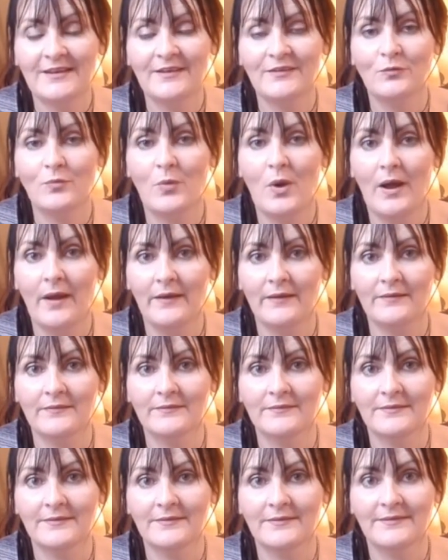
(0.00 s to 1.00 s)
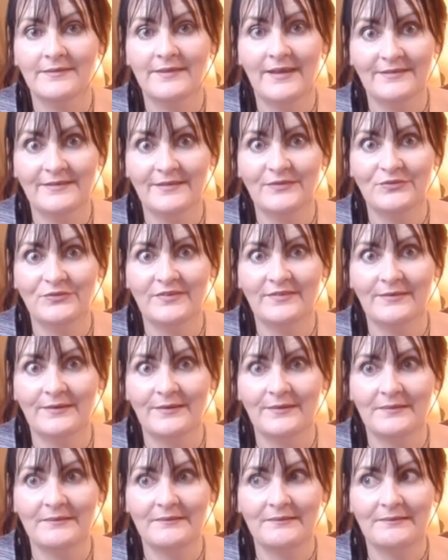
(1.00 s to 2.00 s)
That is why. That's
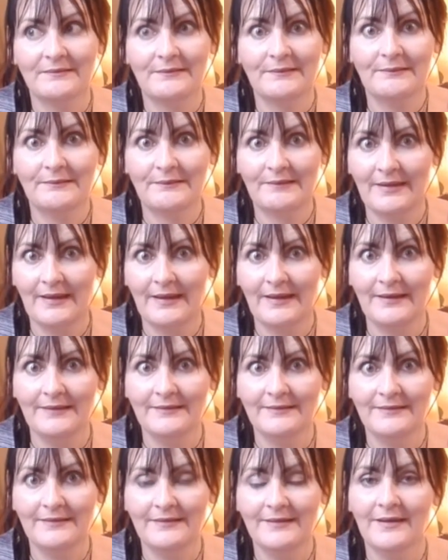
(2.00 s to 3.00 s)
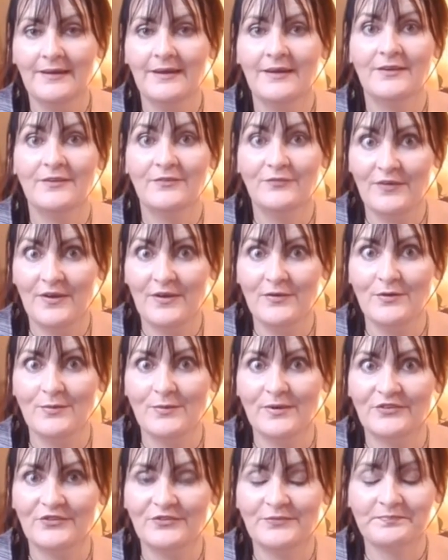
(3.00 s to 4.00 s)
interesting. Okay.
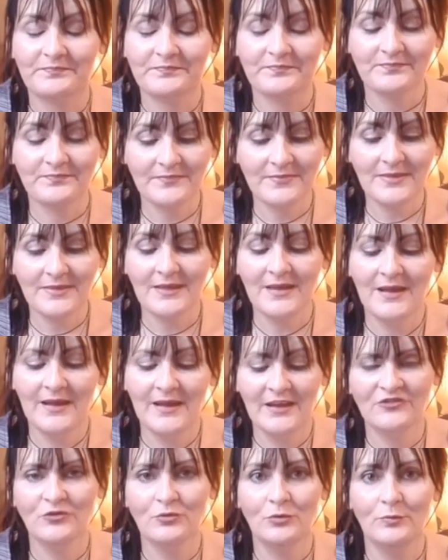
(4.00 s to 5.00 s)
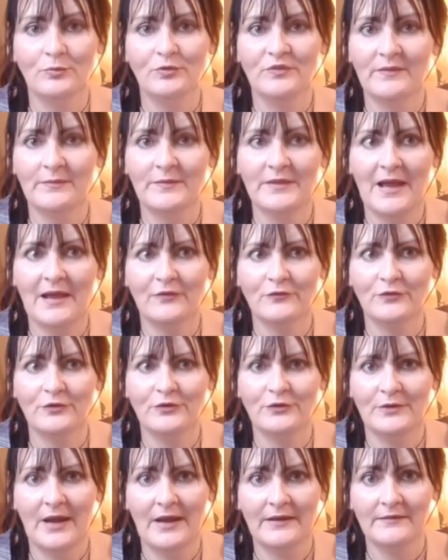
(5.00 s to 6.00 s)
Very rich. I actually will put something out
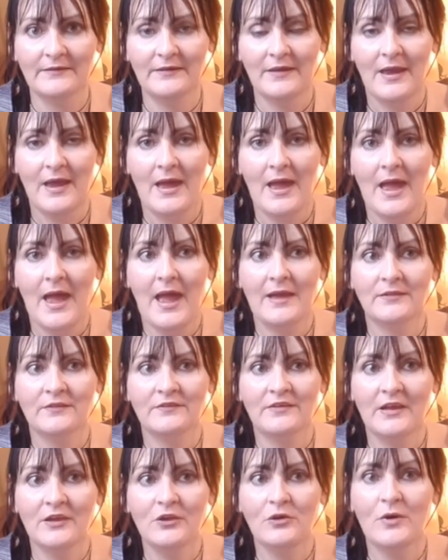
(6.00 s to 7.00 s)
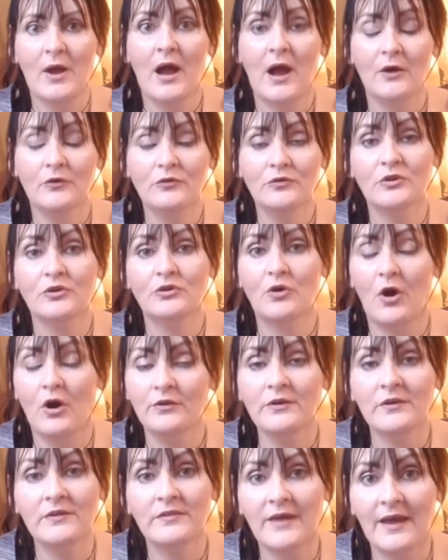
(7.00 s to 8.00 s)
for you guys and tell you how you can
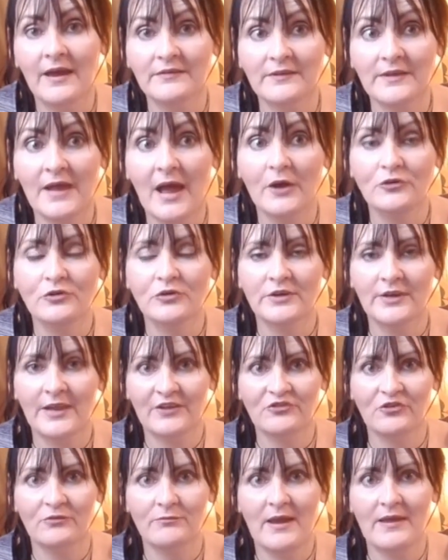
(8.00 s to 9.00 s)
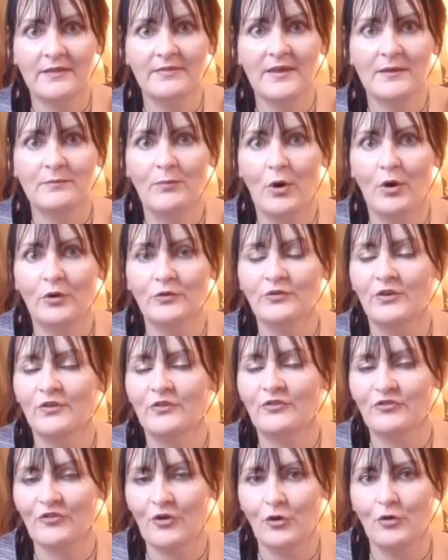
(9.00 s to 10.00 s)
honor that and how you can actually make that
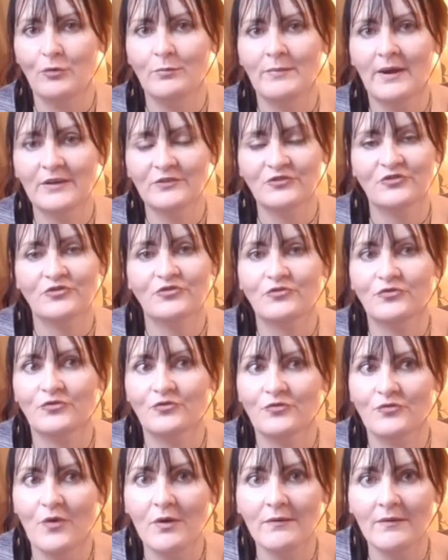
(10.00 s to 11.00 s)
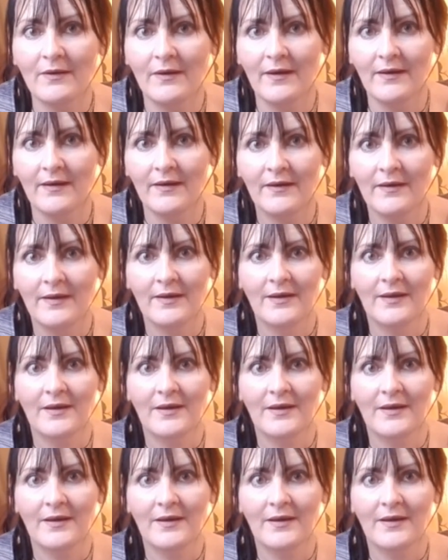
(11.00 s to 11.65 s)
bond so much stronger